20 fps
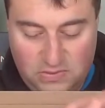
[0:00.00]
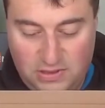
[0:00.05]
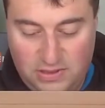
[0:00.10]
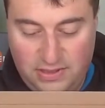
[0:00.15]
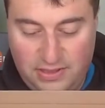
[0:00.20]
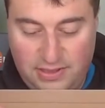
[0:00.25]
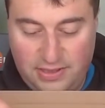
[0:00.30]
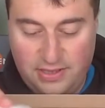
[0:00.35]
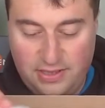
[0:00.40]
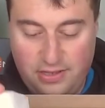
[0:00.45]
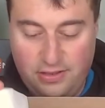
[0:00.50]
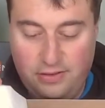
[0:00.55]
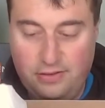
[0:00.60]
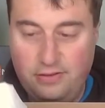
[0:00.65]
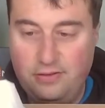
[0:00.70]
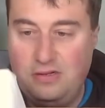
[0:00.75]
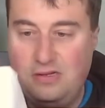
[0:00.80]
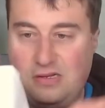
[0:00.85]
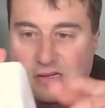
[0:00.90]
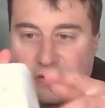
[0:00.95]
so
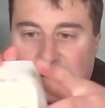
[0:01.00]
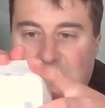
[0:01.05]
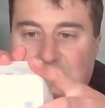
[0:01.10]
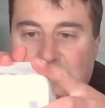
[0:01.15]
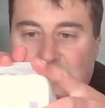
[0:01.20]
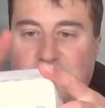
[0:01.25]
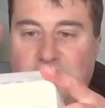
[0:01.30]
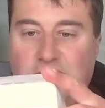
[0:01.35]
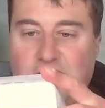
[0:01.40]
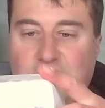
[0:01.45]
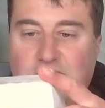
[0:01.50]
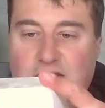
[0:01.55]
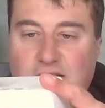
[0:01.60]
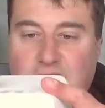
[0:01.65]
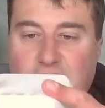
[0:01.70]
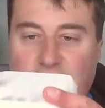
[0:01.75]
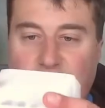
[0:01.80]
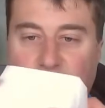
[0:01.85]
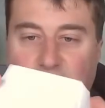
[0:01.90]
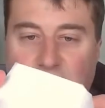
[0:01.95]

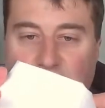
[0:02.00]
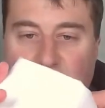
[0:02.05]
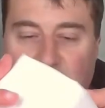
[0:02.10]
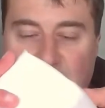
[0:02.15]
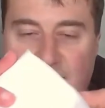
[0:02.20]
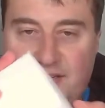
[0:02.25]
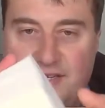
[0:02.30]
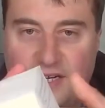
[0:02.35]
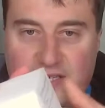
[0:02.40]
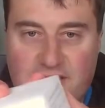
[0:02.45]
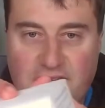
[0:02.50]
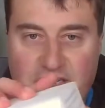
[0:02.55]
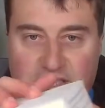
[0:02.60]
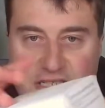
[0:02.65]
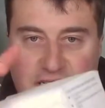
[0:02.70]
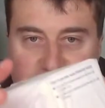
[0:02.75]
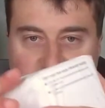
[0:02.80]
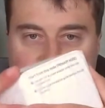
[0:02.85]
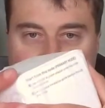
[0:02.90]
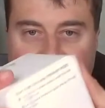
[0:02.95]
and it does actually
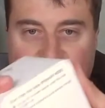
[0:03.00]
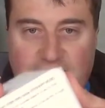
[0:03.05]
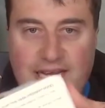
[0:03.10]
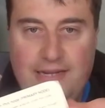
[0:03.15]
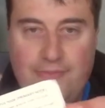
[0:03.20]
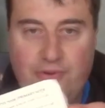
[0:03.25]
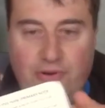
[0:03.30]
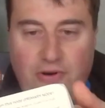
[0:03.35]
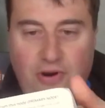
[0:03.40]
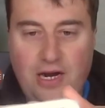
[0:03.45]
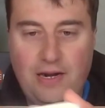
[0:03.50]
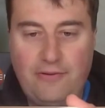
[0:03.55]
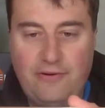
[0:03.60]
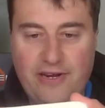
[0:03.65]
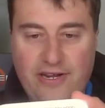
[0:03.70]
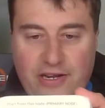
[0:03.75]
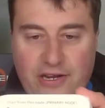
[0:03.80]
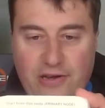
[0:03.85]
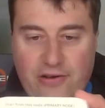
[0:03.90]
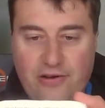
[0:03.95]
say primary
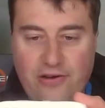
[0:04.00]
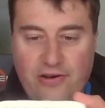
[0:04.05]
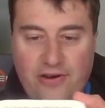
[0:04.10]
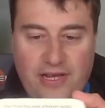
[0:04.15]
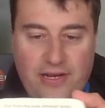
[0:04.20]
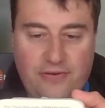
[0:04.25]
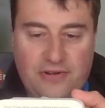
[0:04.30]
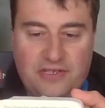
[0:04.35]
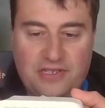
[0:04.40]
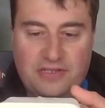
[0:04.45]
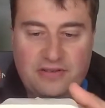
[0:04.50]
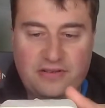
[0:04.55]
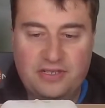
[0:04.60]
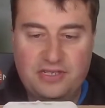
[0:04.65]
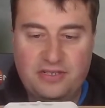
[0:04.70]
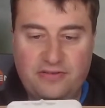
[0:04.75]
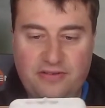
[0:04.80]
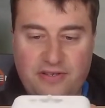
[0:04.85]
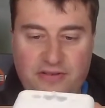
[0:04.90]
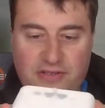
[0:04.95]
node on it which is, which
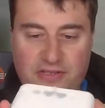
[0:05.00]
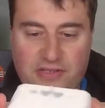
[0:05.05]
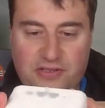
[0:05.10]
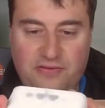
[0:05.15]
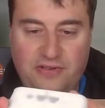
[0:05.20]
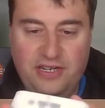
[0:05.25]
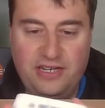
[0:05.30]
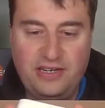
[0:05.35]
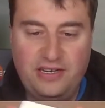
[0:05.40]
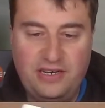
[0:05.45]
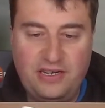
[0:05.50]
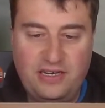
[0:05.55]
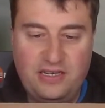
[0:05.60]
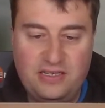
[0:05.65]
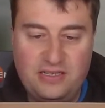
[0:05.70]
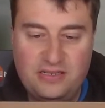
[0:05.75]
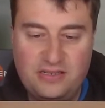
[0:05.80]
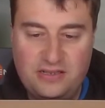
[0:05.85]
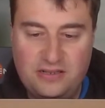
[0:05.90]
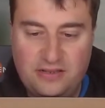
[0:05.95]
is really nice
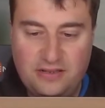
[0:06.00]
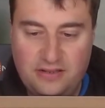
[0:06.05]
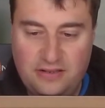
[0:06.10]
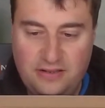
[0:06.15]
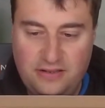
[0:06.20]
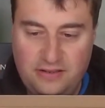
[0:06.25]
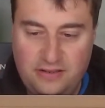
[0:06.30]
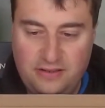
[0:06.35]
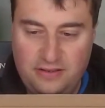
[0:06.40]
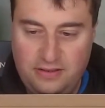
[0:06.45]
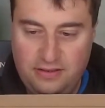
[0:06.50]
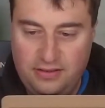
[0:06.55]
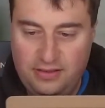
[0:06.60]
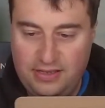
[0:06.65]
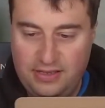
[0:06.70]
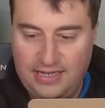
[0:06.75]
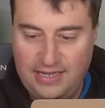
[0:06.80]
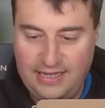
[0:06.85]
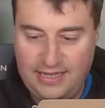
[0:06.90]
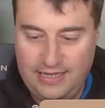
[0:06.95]

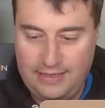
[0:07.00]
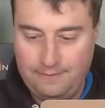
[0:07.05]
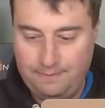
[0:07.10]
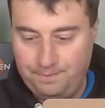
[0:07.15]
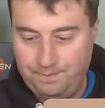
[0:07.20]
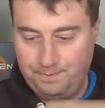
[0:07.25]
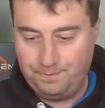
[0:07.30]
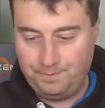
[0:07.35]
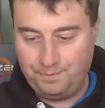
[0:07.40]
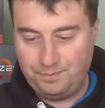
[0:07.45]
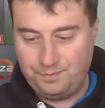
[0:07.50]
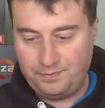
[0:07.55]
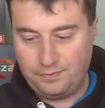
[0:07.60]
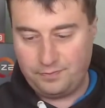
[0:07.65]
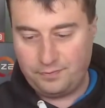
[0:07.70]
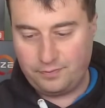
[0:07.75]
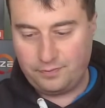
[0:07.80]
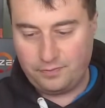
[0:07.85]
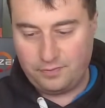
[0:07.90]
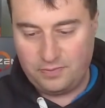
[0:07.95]
um,
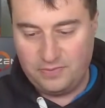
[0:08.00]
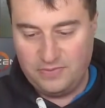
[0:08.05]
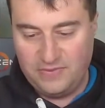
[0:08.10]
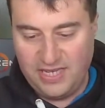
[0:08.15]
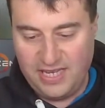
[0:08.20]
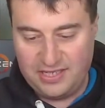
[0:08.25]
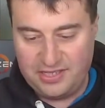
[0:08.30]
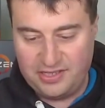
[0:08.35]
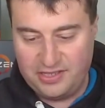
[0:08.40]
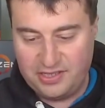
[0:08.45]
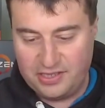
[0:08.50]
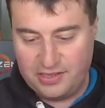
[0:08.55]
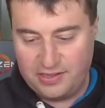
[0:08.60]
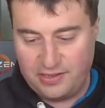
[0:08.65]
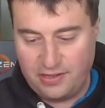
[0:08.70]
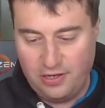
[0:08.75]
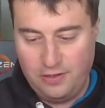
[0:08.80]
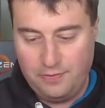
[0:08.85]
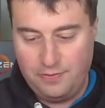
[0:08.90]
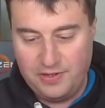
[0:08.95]
let's just
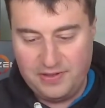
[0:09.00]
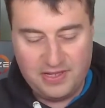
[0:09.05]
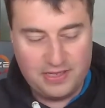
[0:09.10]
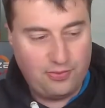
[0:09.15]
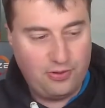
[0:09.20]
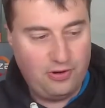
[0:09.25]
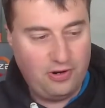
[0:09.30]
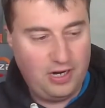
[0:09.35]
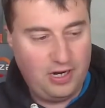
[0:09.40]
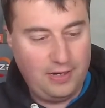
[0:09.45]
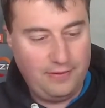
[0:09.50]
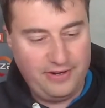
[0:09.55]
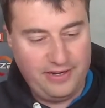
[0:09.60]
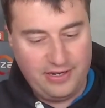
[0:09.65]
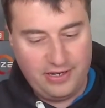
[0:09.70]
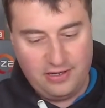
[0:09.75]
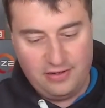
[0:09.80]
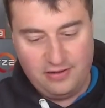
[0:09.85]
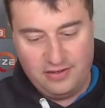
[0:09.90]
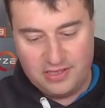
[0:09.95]
open this primary
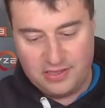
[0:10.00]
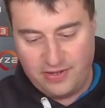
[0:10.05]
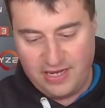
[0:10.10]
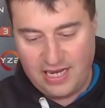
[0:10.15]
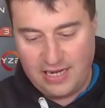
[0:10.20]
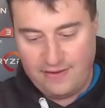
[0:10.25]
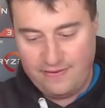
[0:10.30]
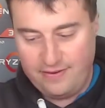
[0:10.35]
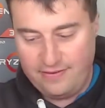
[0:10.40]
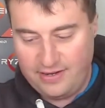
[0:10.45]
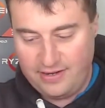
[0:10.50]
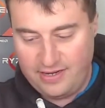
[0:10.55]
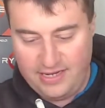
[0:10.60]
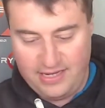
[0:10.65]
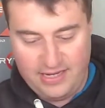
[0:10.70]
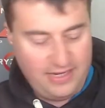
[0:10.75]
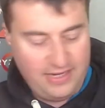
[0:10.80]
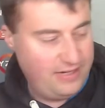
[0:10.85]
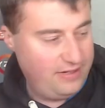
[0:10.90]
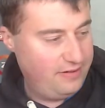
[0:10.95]
node as we have it right
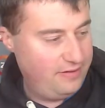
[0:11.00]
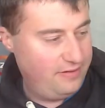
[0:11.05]
here